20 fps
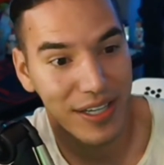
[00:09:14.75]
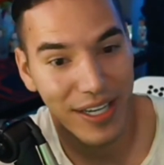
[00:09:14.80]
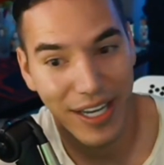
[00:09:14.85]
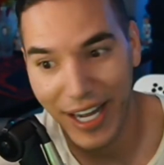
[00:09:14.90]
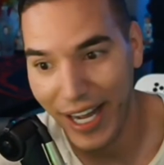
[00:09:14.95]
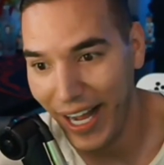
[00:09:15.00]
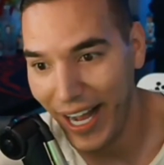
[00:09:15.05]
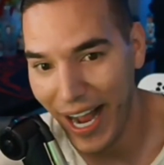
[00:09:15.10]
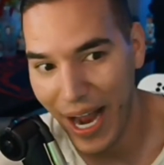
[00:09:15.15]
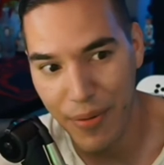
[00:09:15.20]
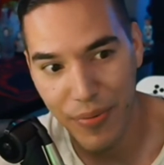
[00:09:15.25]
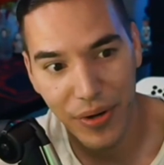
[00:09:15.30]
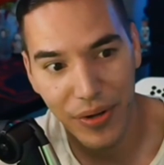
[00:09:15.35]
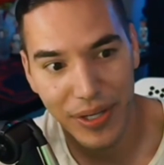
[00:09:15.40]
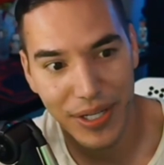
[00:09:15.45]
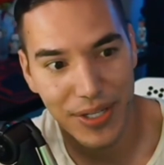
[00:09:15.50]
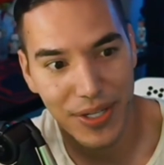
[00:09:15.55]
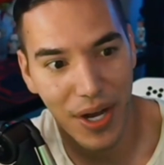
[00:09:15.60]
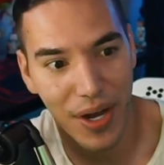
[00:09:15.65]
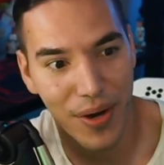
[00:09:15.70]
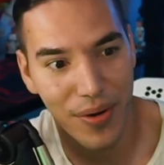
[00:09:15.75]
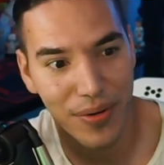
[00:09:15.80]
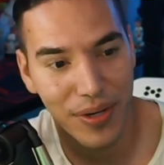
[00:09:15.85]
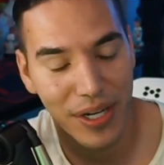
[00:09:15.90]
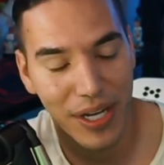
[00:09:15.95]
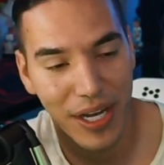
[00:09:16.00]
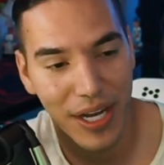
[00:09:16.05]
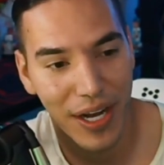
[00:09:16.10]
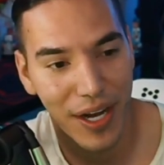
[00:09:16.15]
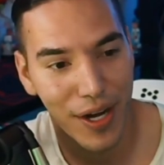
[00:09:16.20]
I really don't.
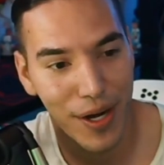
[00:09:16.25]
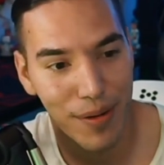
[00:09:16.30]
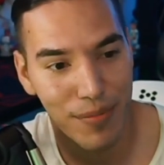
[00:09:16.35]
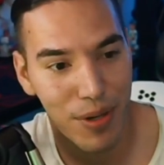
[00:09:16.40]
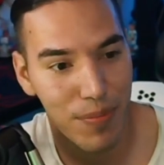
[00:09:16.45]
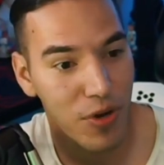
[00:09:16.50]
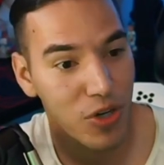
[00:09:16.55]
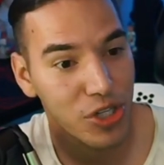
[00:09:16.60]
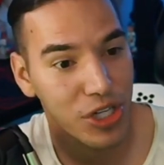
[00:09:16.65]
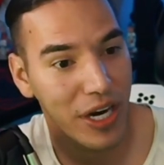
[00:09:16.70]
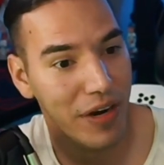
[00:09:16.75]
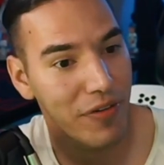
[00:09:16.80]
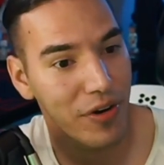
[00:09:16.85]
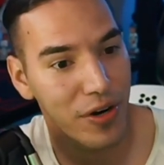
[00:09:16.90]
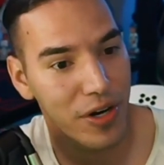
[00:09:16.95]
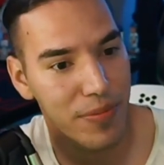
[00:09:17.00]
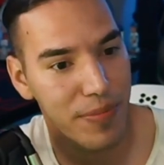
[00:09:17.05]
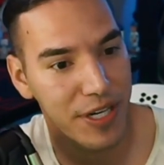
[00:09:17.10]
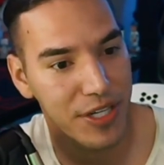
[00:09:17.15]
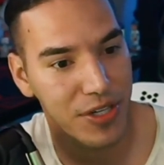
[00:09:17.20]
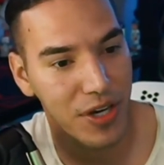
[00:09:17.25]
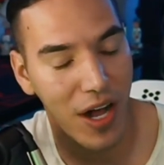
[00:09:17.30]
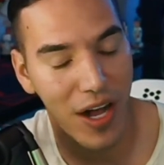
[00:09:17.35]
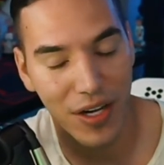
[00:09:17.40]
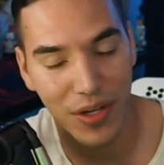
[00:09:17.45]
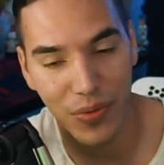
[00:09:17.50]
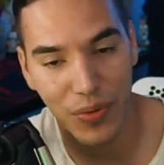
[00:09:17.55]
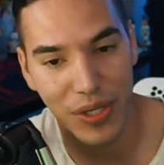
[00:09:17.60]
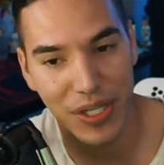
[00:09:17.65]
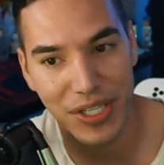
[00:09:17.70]
The most you ever heard me
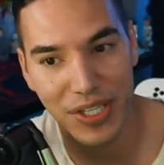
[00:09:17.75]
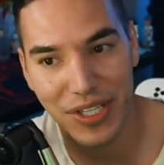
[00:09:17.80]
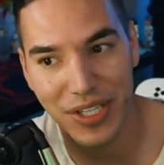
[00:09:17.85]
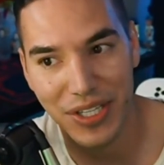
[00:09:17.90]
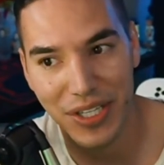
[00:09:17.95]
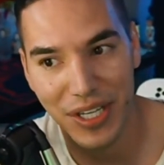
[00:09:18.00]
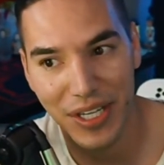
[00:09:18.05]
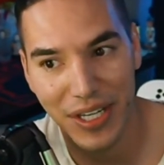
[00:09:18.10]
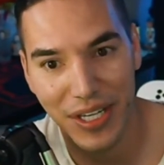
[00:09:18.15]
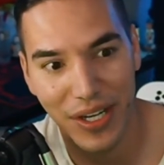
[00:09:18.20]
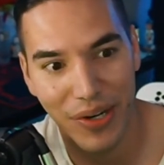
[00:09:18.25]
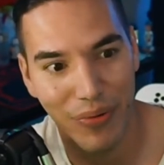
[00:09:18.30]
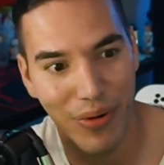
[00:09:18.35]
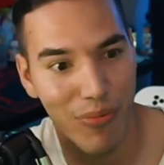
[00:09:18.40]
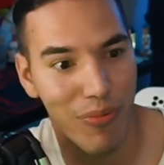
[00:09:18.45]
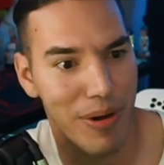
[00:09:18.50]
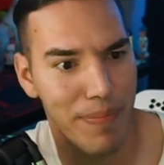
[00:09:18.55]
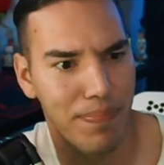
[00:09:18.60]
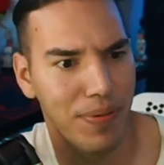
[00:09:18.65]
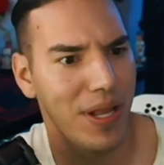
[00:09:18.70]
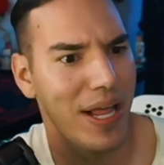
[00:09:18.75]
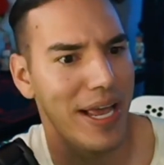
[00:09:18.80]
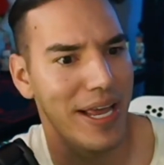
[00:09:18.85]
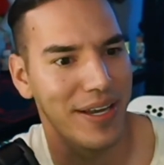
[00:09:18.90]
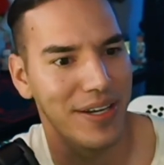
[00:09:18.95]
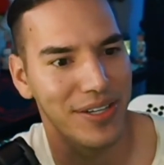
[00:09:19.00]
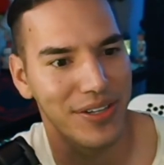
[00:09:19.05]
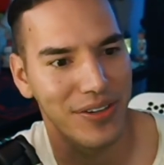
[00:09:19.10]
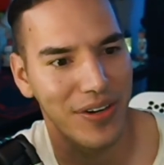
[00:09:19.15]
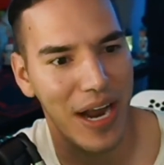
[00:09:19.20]
talk was when we play,
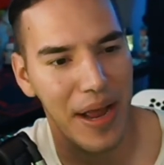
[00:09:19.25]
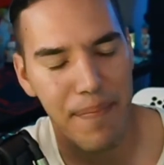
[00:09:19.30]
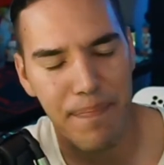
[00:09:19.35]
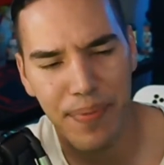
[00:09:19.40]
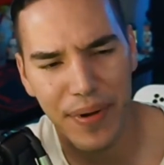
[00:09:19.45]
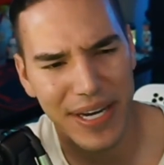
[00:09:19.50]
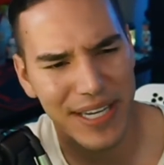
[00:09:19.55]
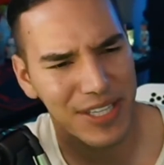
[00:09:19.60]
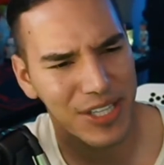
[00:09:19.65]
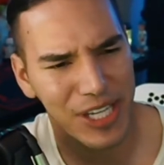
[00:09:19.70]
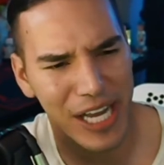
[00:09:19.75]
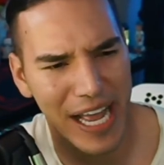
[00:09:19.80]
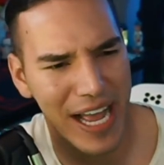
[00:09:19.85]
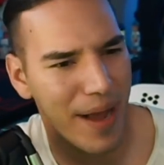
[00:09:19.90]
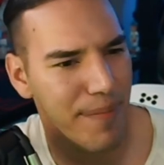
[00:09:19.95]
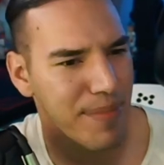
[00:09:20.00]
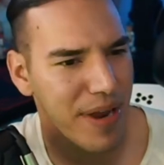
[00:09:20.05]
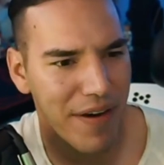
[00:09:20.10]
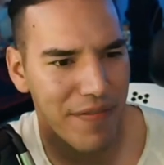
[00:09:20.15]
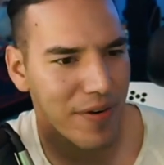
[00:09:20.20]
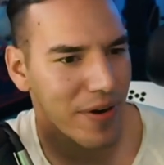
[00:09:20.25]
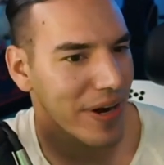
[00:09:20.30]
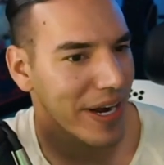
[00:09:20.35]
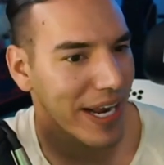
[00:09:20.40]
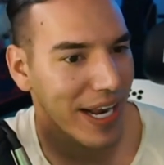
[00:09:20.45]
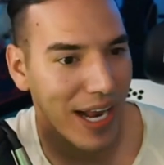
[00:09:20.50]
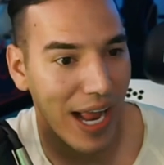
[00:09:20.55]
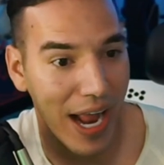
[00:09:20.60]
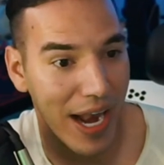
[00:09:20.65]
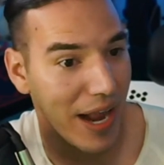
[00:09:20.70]
right? But in chat, I'm never,
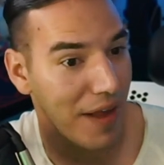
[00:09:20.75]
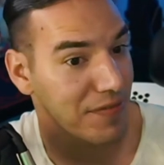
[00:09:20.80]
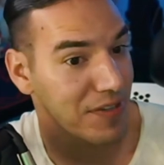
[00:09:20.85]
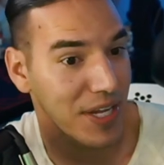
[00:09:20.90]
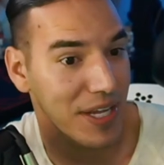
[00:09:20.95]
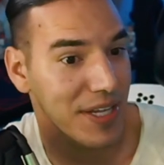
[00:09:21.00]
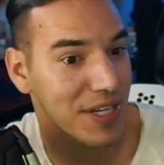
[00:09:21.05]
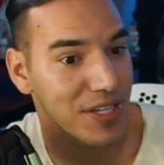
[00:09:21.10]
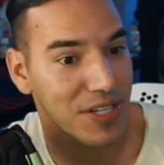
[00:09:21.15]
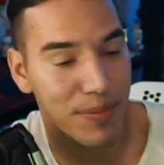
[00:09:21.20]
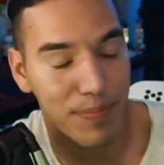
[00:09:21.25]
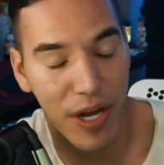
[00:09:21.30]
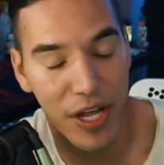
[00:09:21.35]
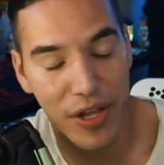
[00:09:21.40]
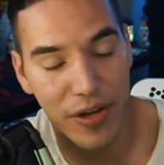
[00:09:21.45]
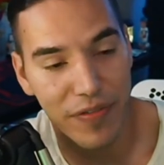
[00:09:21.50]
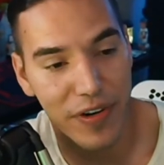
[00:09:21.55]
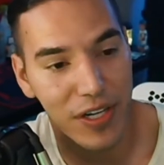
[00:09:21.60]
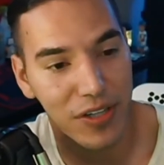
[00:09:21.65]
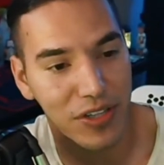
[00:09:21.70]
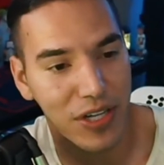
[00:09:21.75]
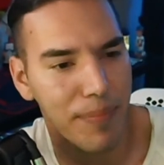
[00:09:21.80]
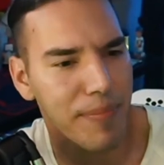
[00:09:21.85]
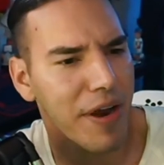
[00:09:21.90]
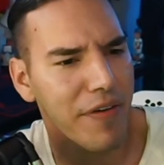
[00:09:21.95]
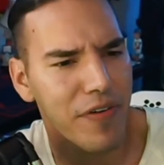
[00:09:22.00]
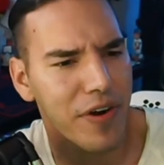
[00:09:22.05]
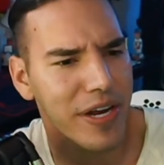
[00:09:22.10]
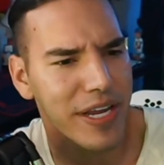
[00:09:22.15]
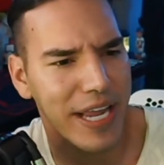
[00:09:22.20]
and I've said this in my other videos, I'm
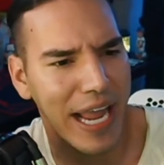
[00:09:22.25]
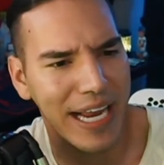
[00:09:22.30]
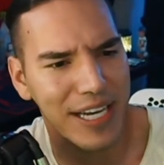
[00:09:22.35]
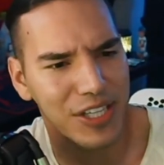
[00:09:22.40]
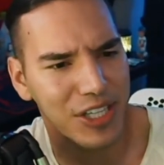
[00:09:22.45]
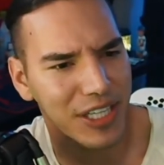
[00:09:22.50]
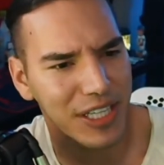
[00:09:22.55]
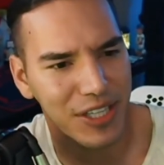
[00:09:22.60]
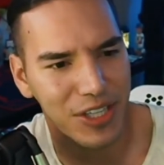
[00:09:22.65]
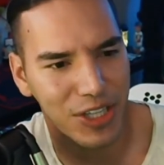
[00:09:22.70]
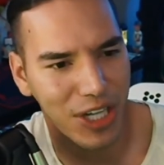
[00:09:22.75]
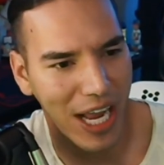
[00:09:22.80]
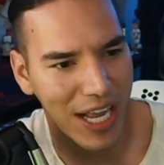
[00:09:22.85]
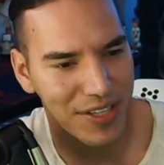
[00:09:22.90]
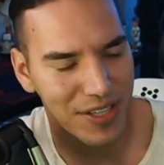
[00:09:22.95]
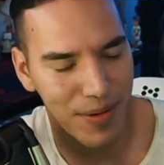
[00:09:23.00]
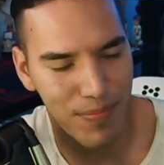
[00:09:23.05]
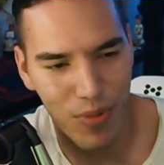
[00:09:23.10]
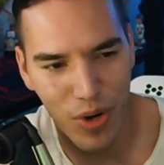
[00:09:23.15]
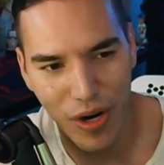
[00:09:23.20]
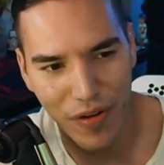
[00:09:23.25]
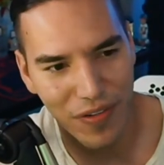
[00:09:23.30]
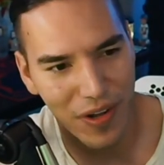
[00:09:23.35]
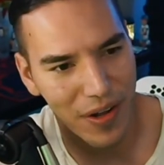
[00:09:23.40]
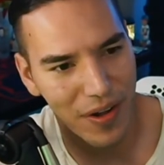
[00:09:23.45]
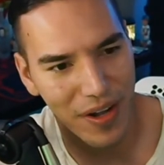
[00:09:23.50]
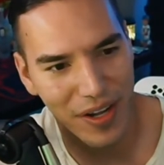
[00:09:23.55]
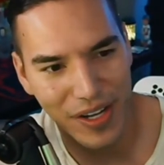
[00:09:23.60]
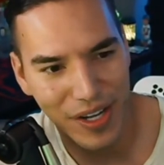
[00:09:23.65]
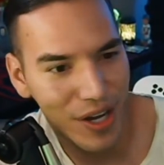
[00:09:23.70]
never engaging in chats. I'm more of
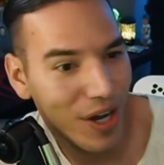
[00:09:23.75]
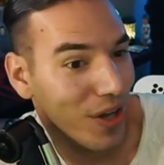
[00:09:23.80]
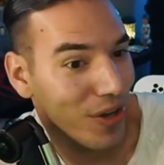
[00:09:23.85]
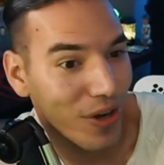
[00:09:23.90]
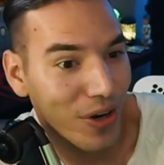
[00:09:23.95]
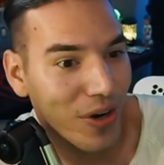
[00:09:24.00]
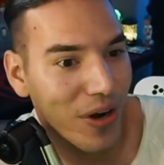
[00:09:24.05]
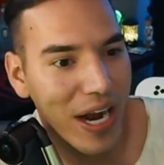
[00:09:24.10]
a lurker.